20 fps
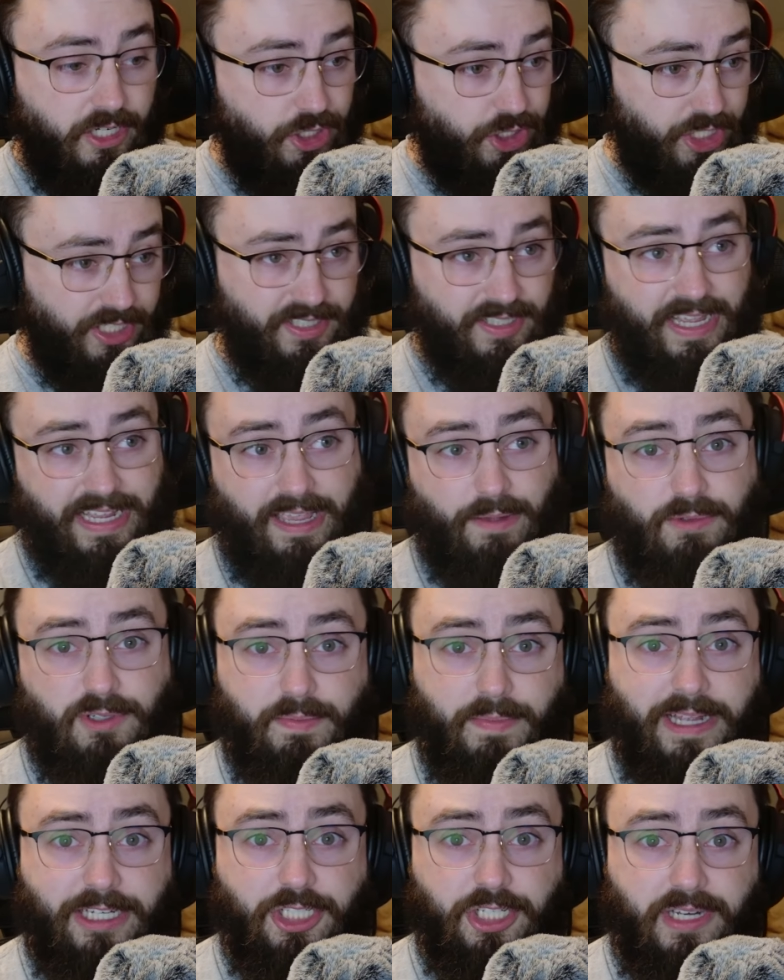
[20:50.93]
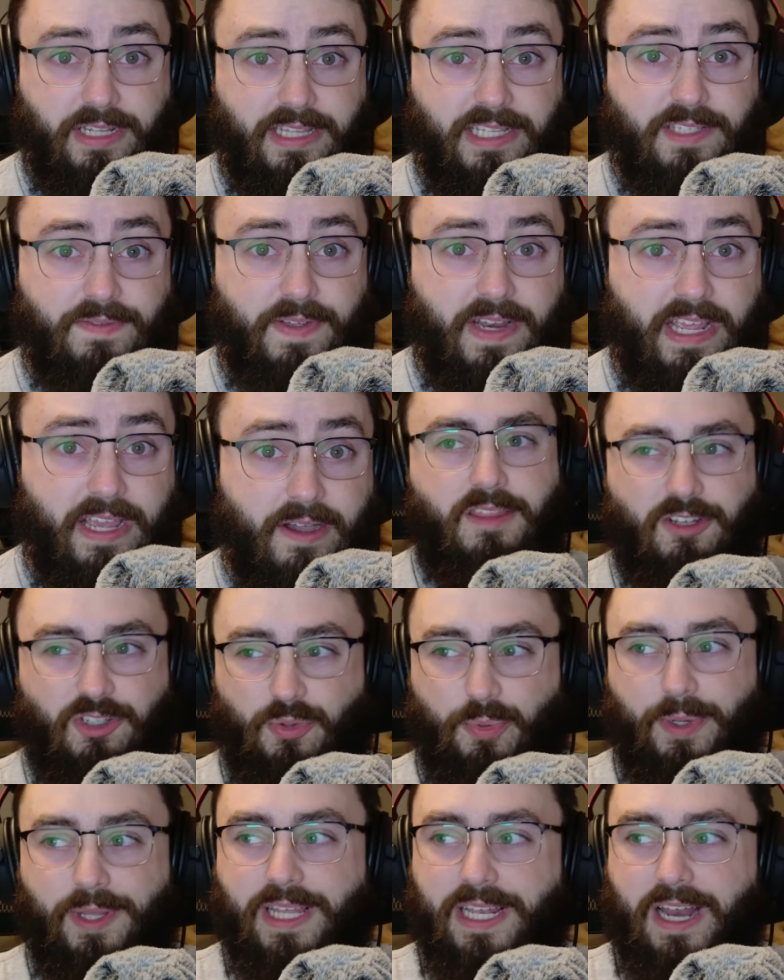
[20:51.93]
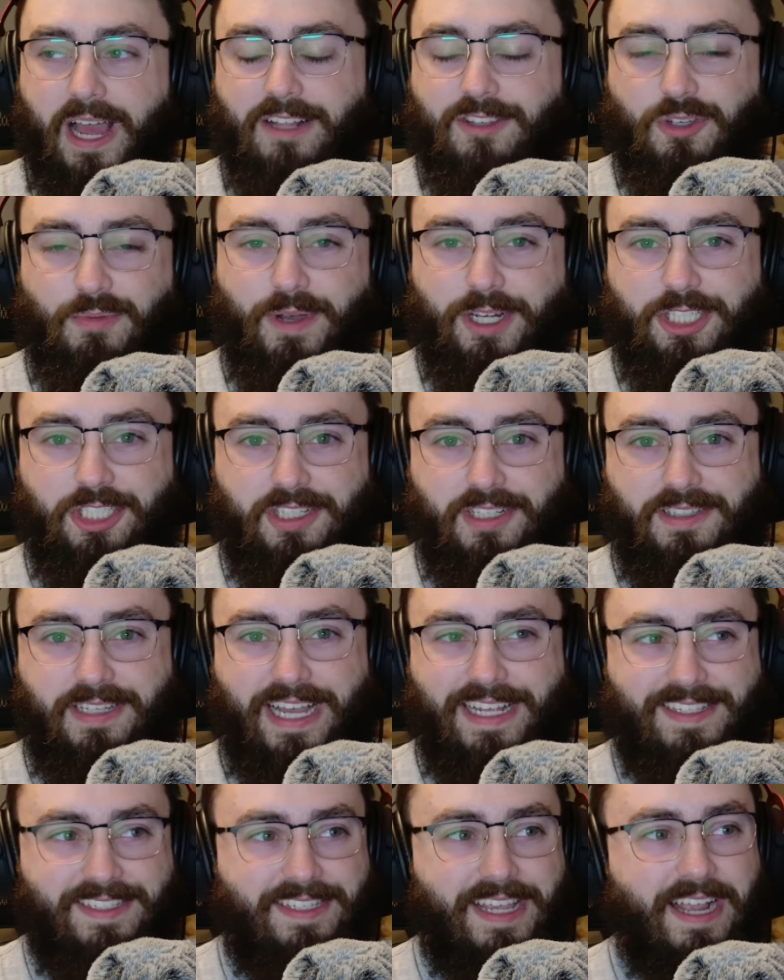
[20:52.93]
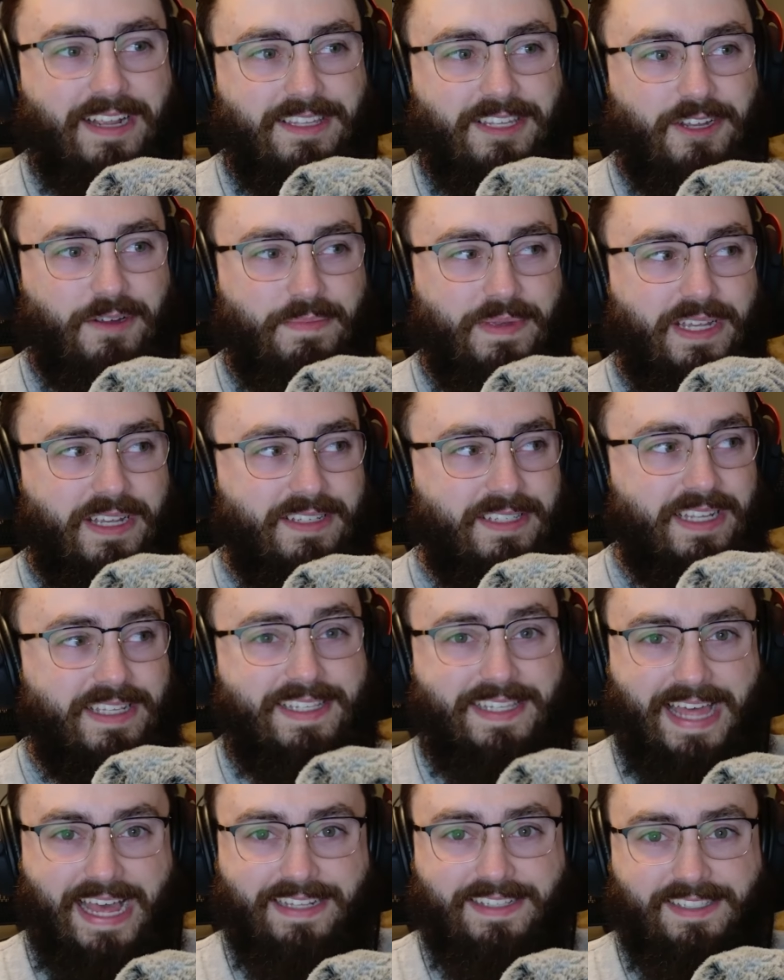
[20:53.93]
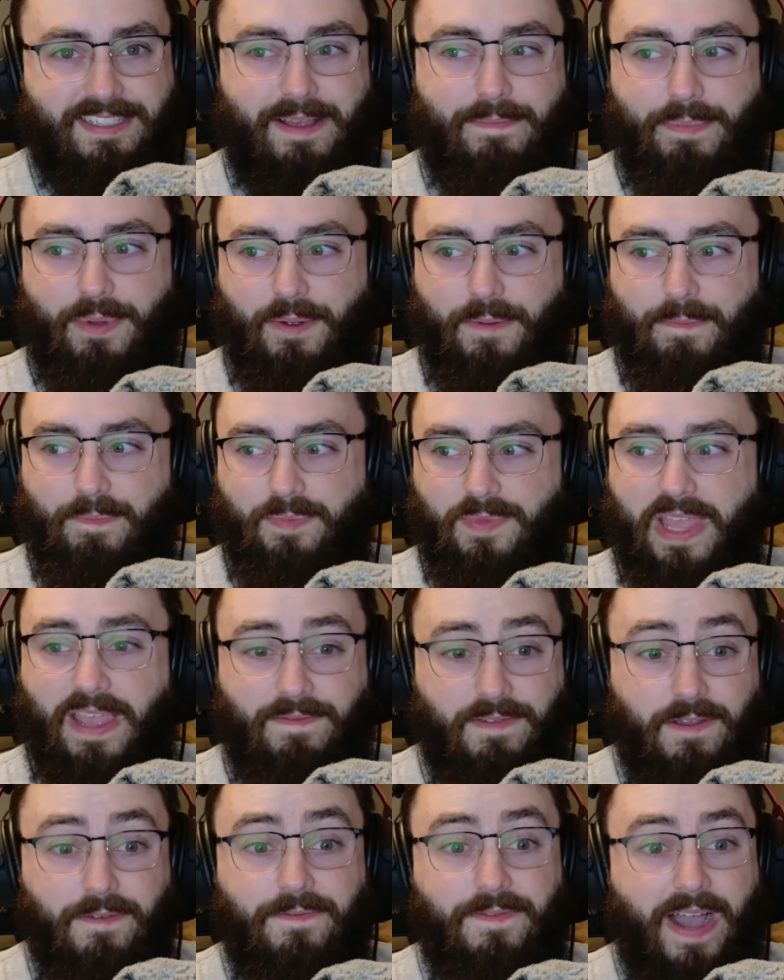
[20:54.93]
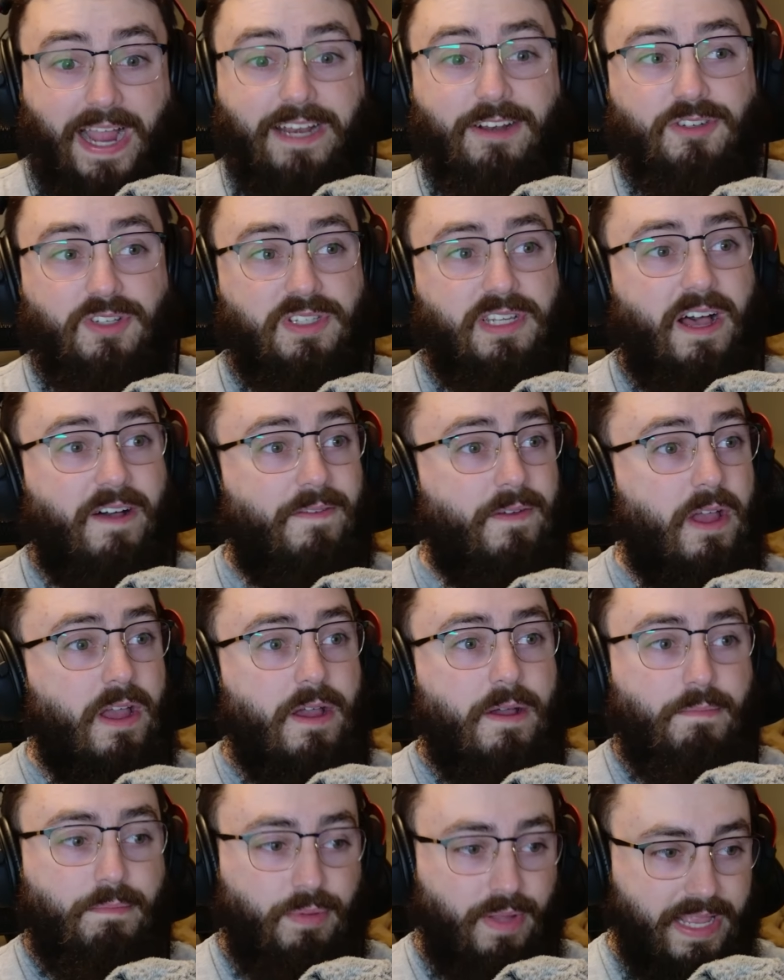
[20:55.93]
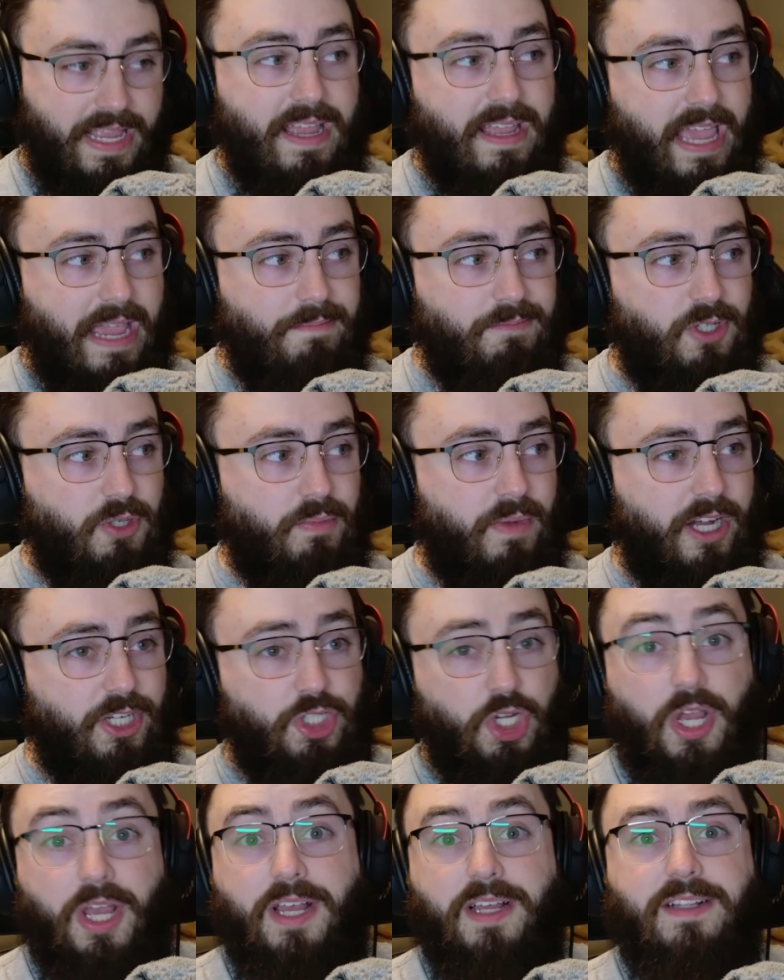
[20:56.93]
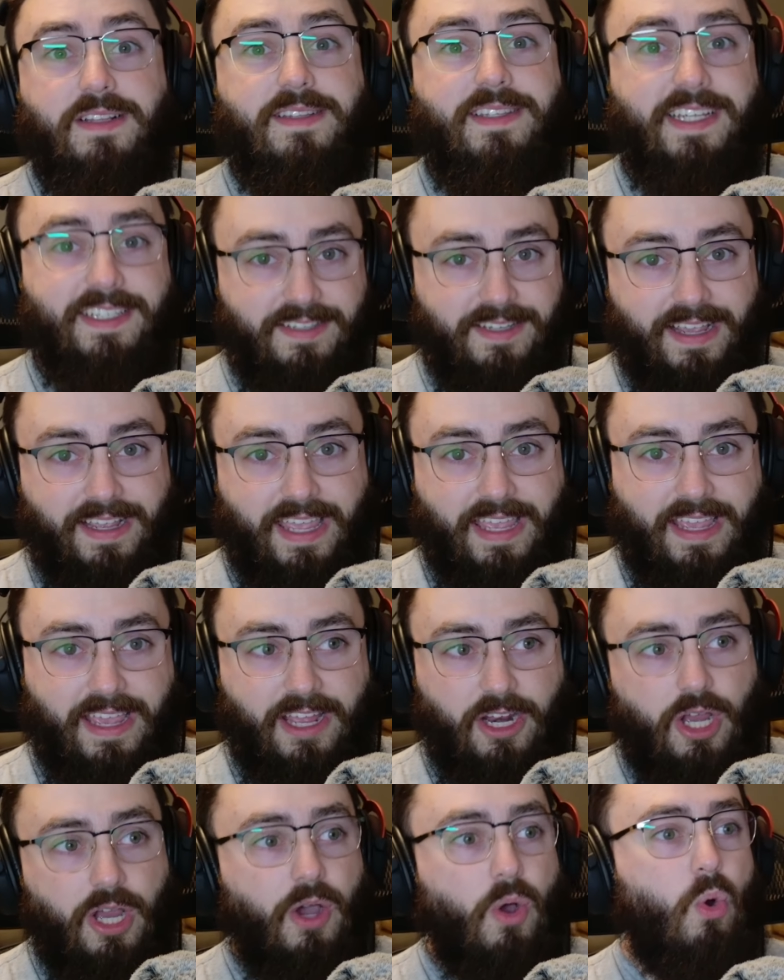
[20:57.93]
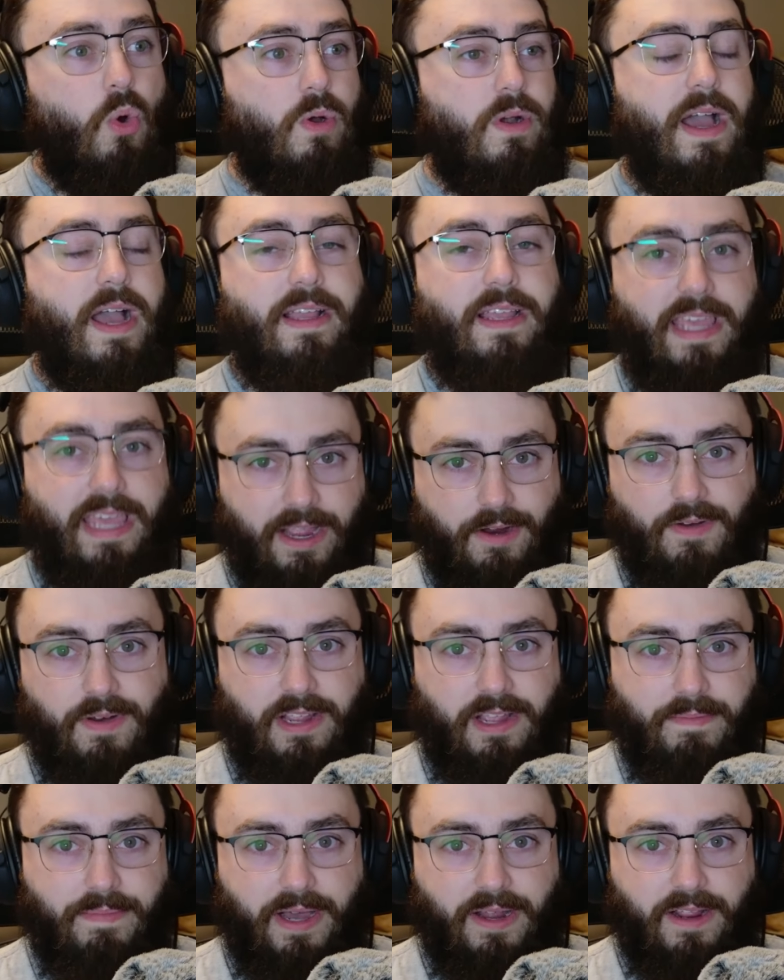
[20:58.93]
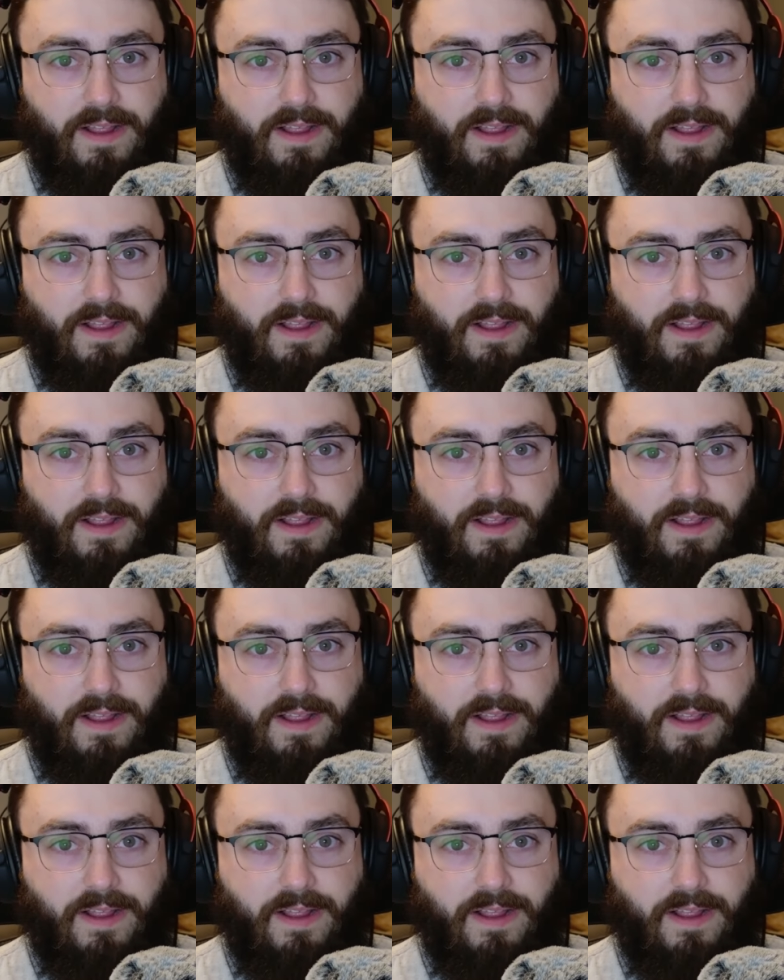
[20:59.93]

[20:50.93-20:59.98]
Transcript: just like it was mentioned in this video. There's really not too much to dissect here because it's that simple. If you find yourself playing a game too much, disliking it, or not caring about